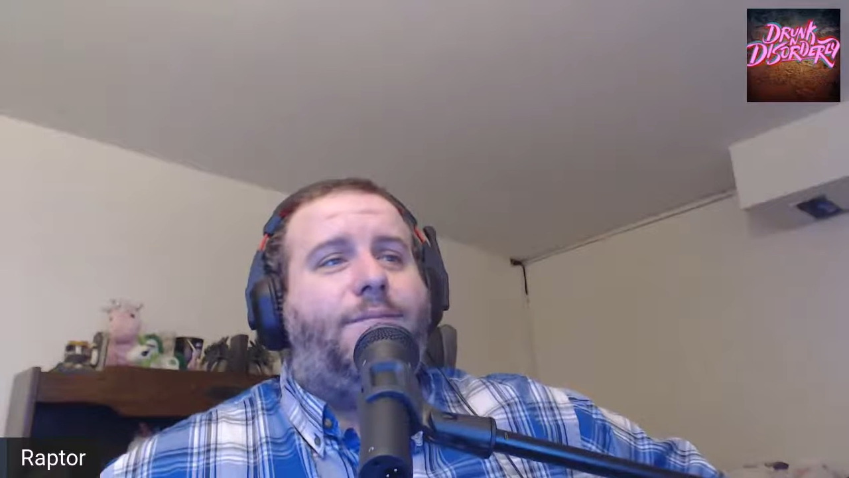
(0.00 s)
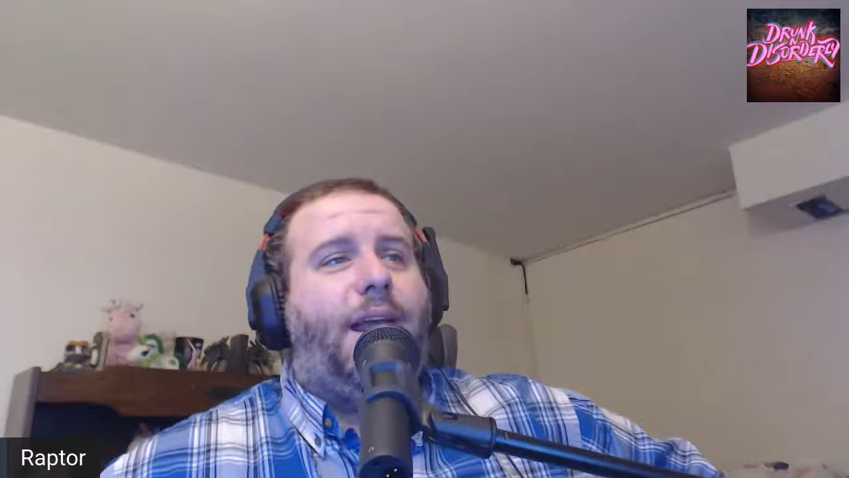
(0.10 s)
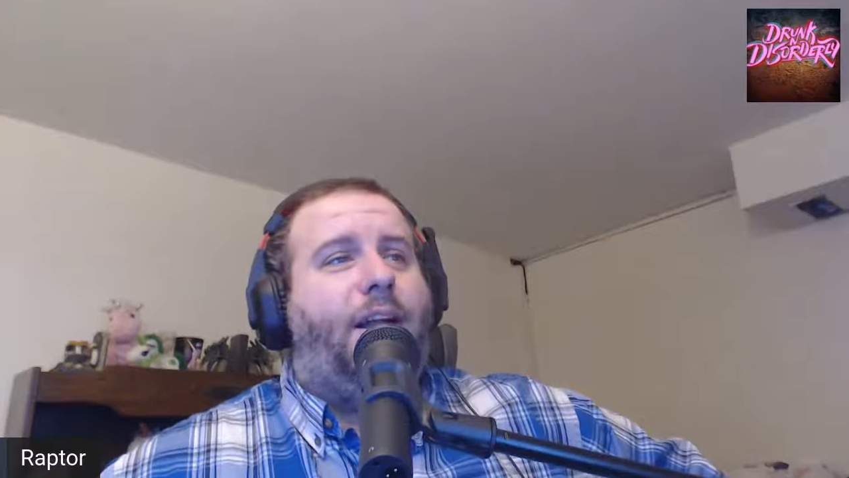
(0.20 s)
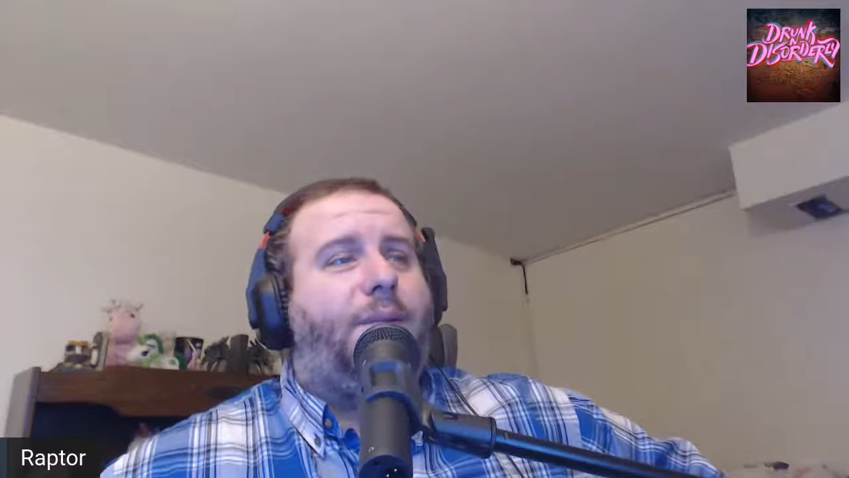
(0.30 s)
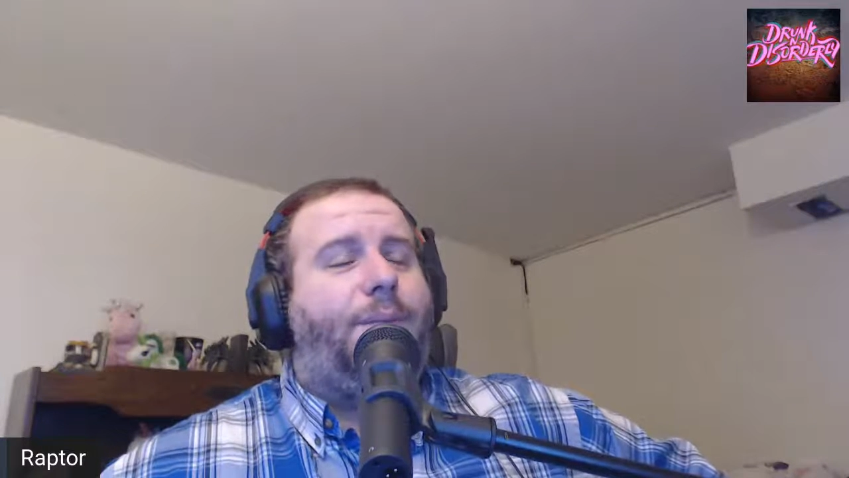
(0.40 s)

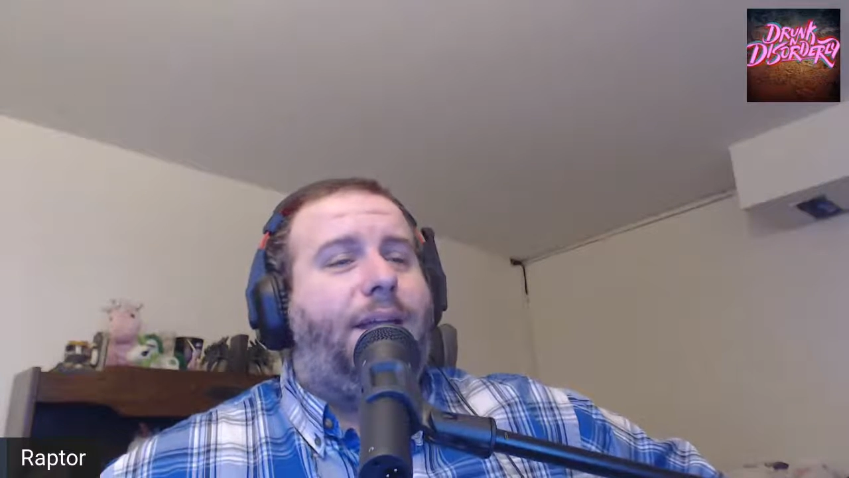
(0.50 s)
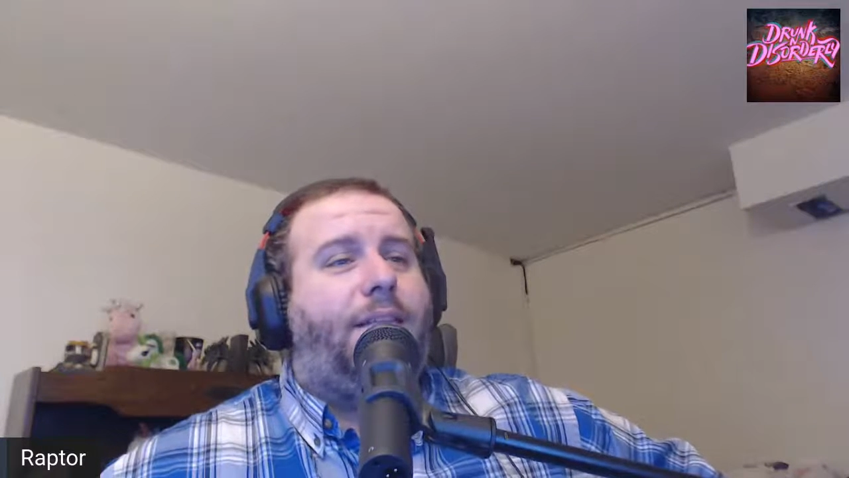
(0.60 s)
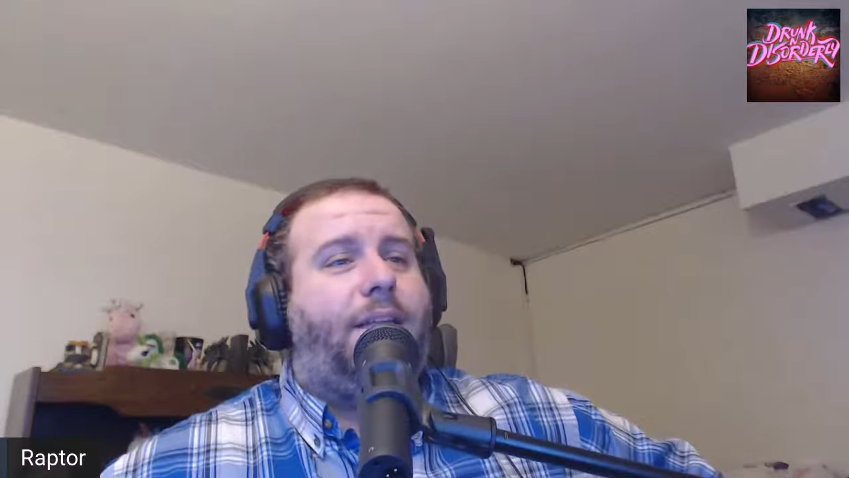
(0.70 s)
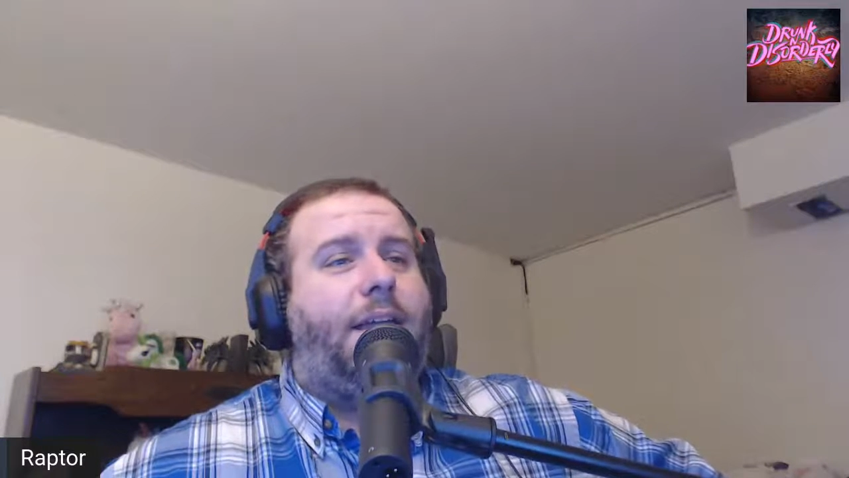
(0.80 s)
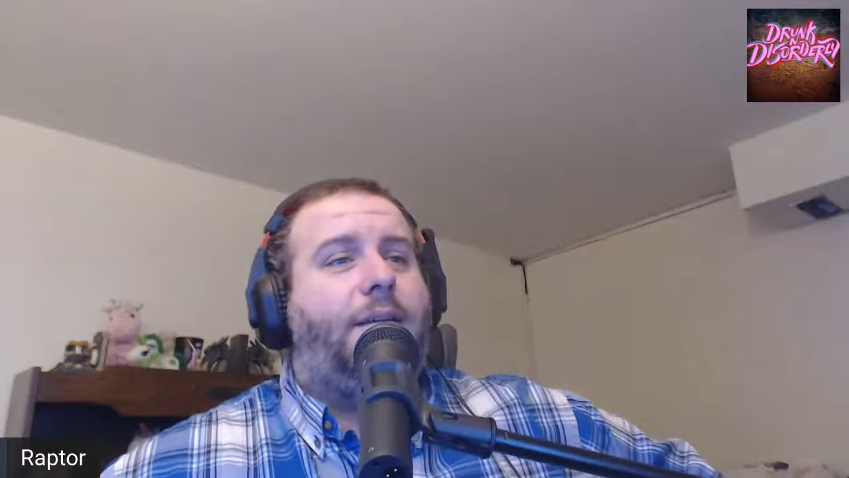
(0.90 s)
Eric
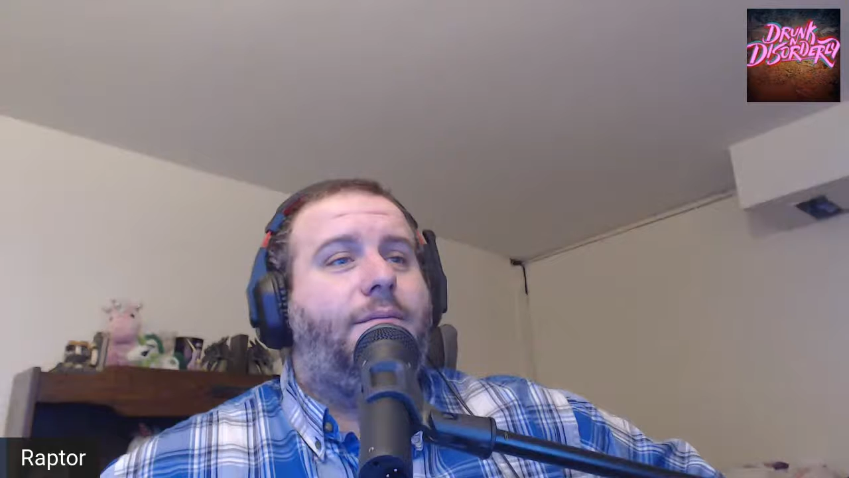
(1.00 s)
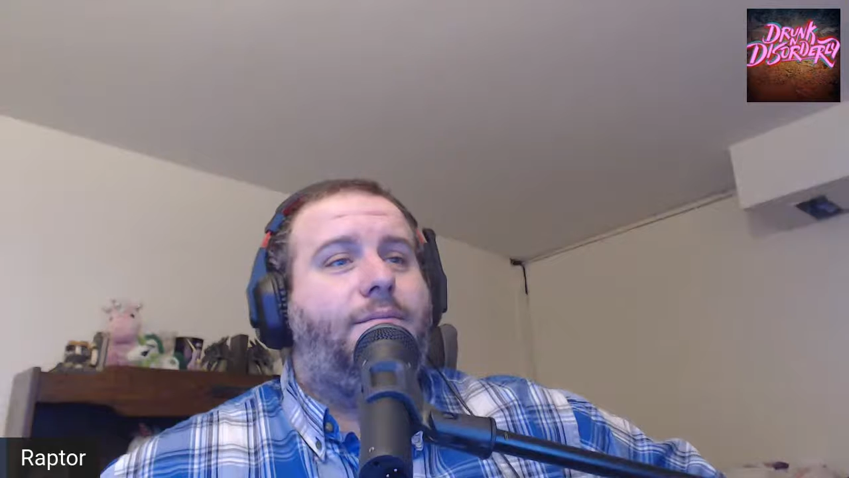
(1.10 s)
Beasley,